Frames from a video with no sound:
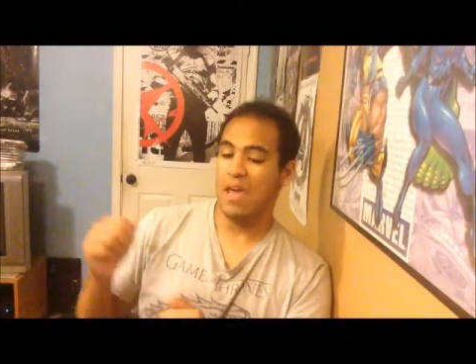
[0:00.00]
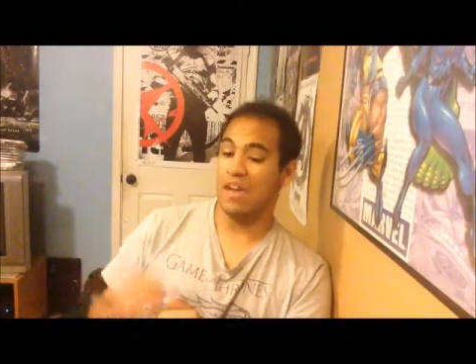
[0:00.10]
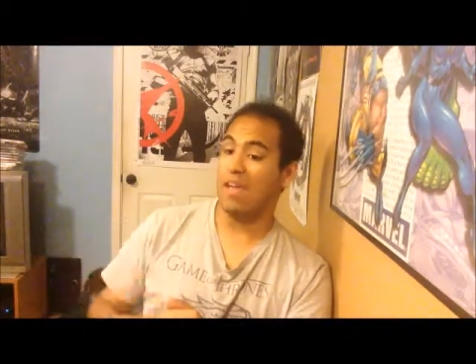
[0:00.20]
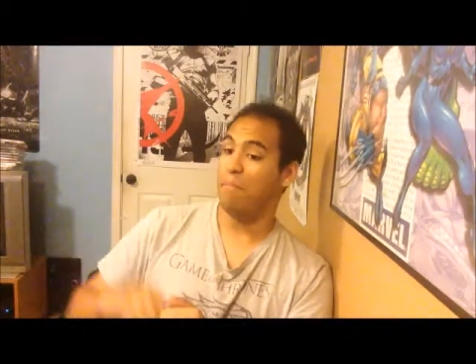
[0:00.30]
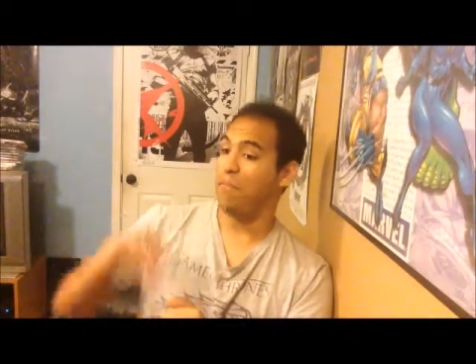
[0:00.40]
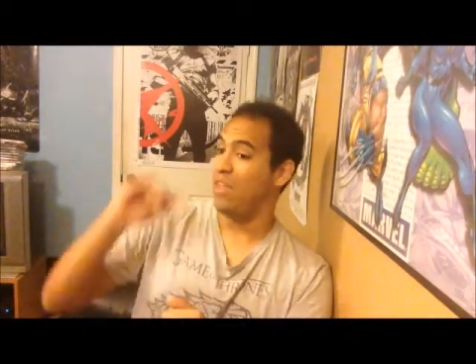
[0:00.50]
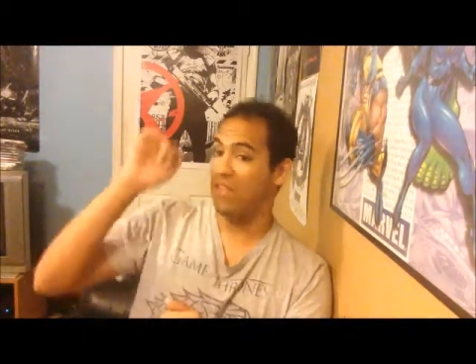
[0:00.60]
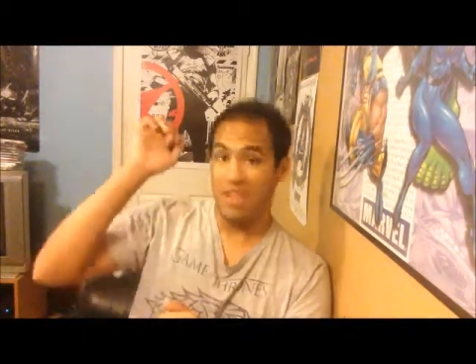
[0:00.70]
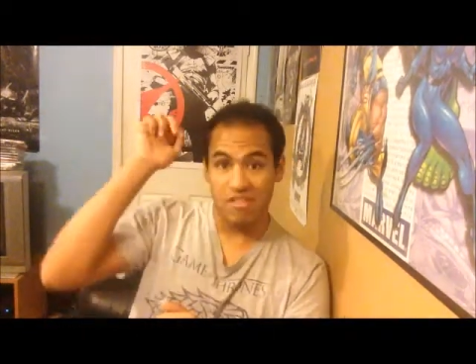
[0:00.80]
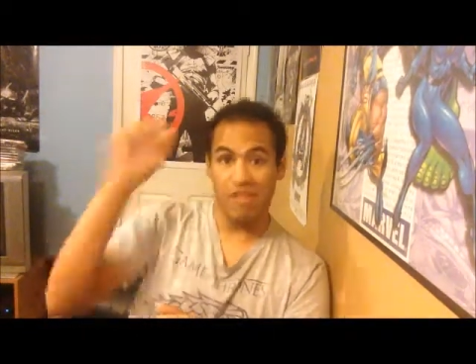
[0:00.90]
in a
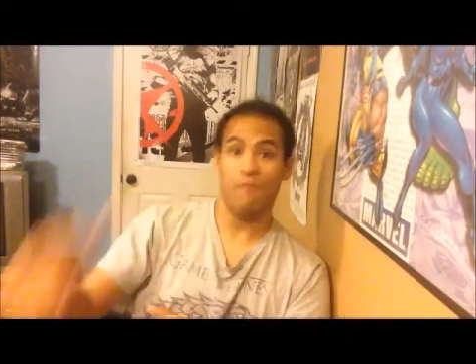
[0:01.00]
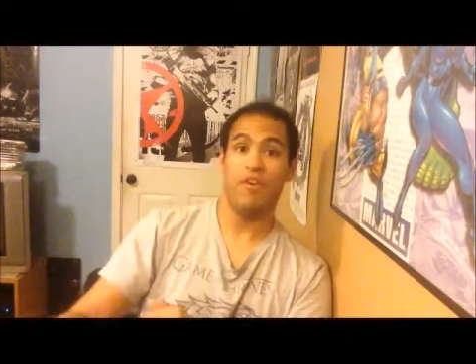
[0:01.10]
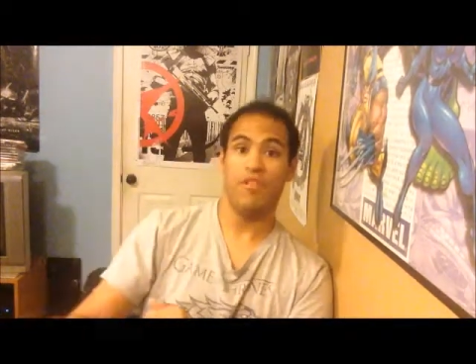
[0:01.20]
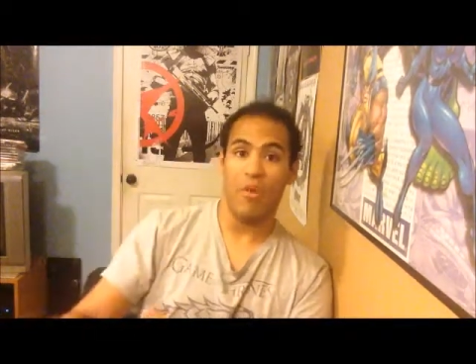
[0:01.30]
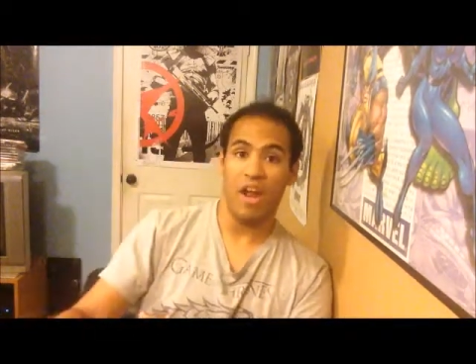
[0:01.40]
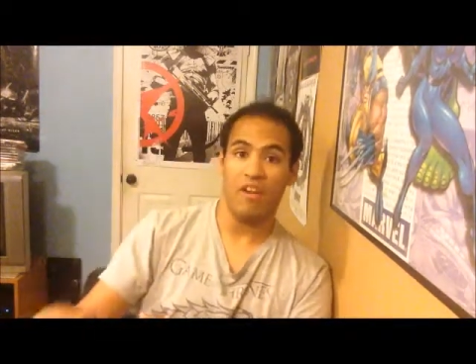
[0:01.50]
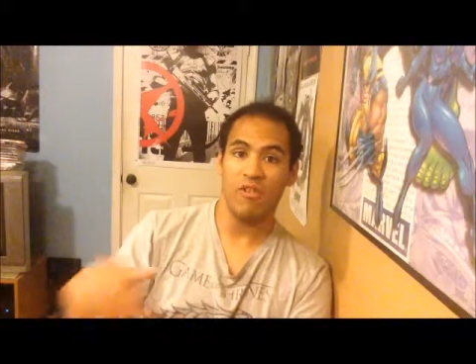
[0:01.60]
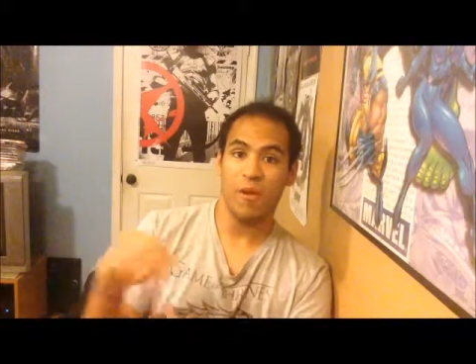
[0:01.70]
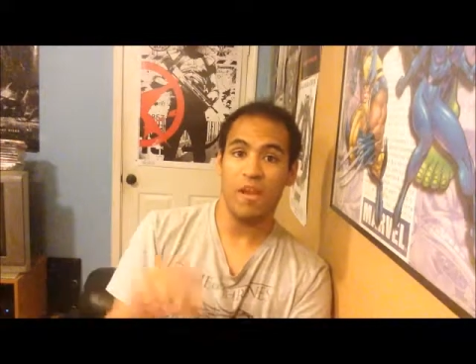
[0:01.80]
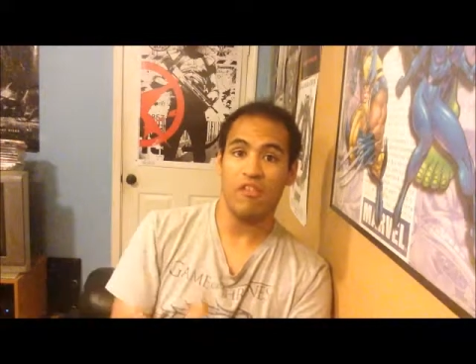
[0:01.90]
completely different
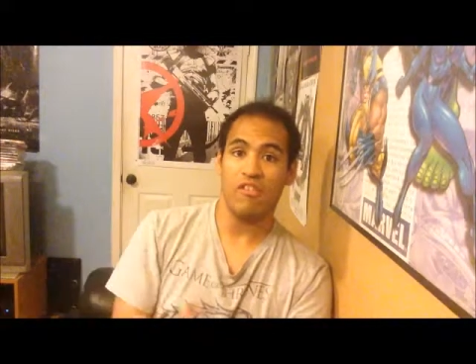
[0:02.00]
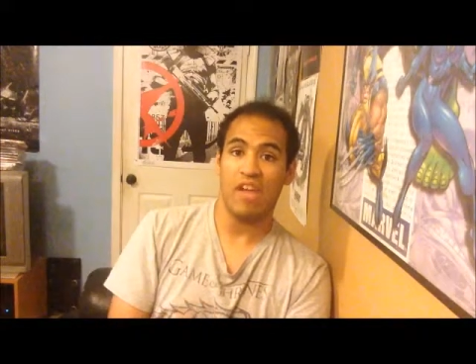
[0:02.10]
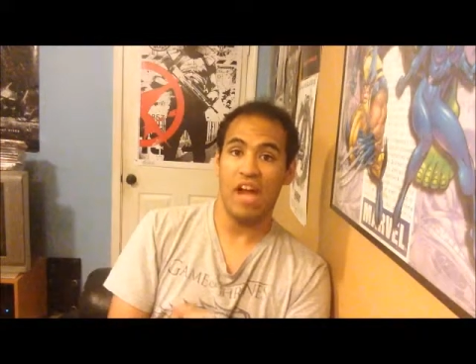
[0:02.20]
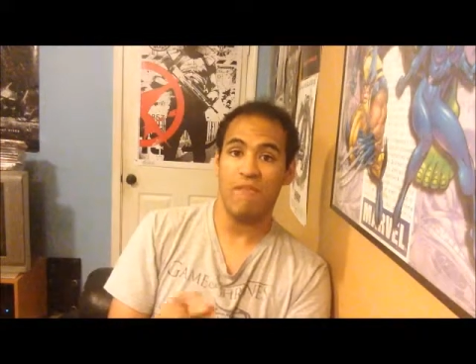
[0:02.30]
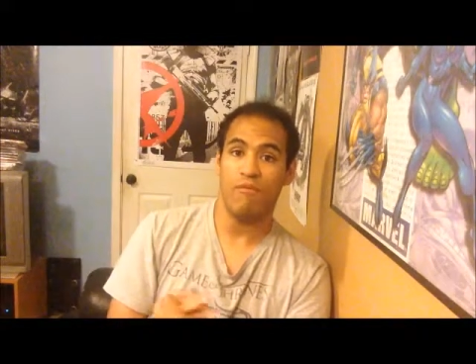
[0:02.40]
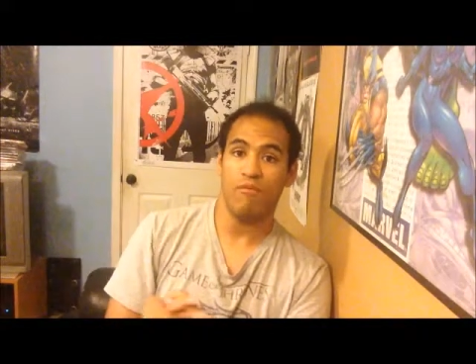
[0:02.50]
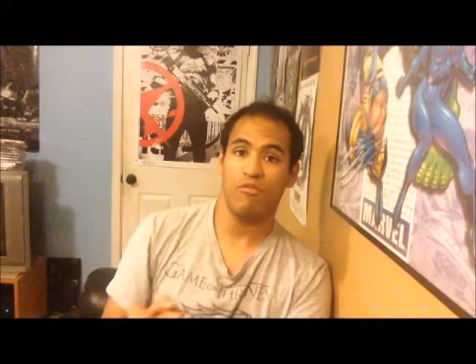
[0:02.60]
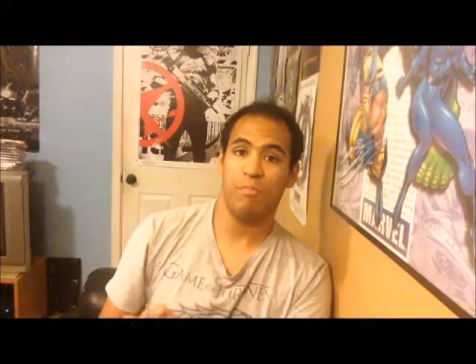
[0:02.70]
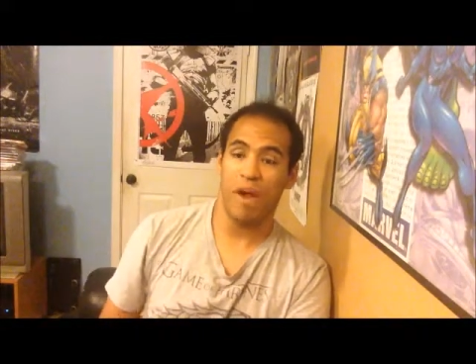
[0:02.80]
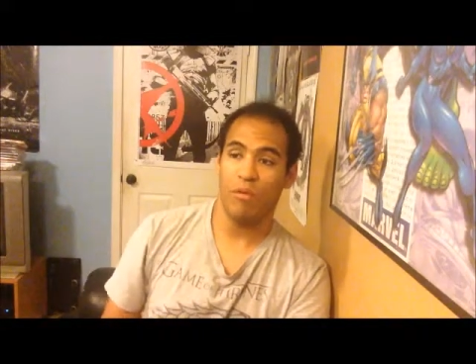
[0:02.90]
direction, and it just kind of
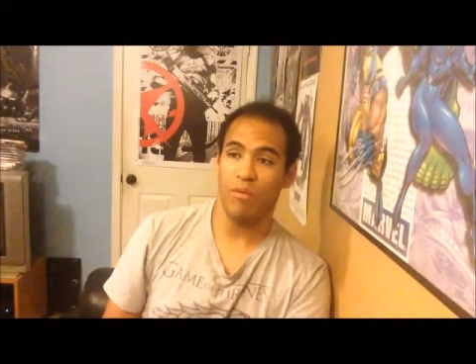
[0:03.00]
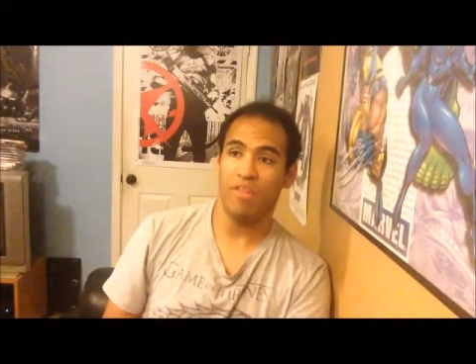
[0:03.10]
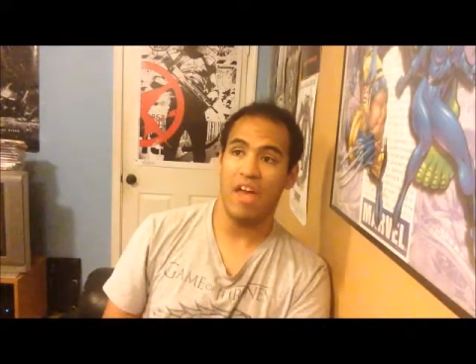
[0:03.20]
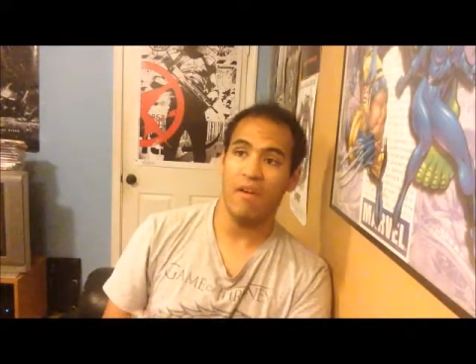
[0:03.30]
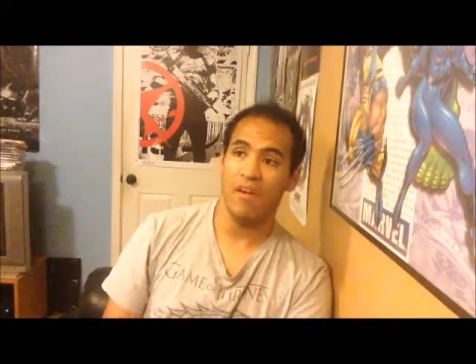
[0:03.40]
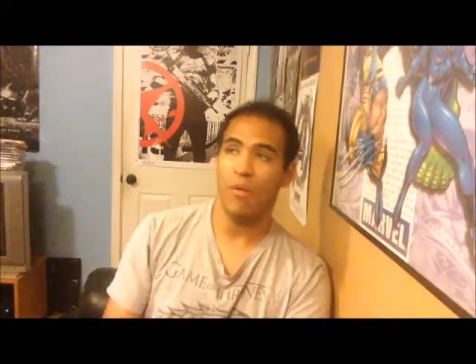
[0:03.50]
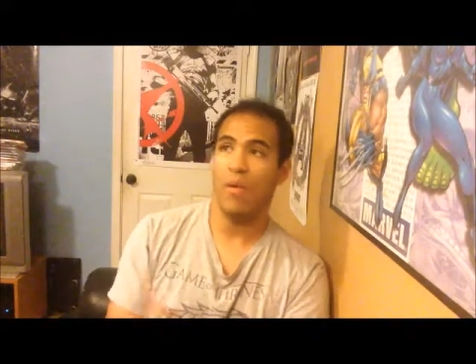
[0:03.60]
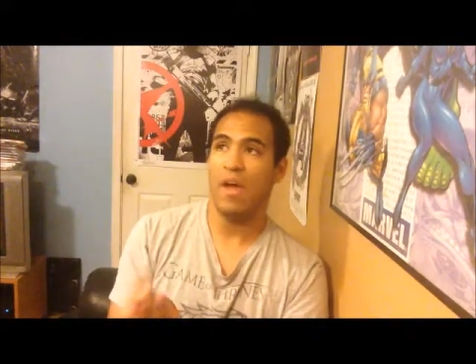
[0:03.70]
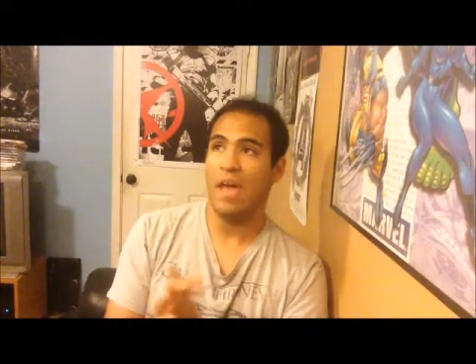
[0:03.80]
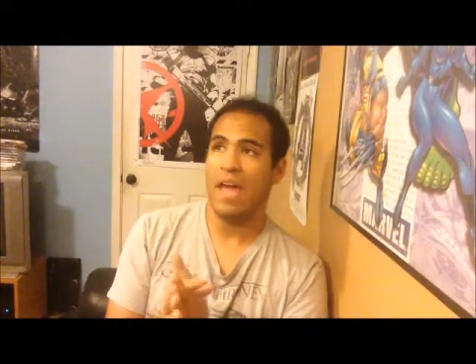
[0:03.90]
spiraled down in a
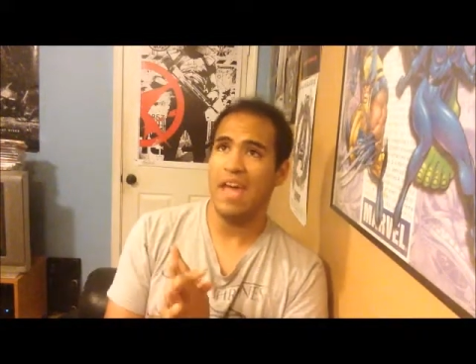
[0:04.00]
way.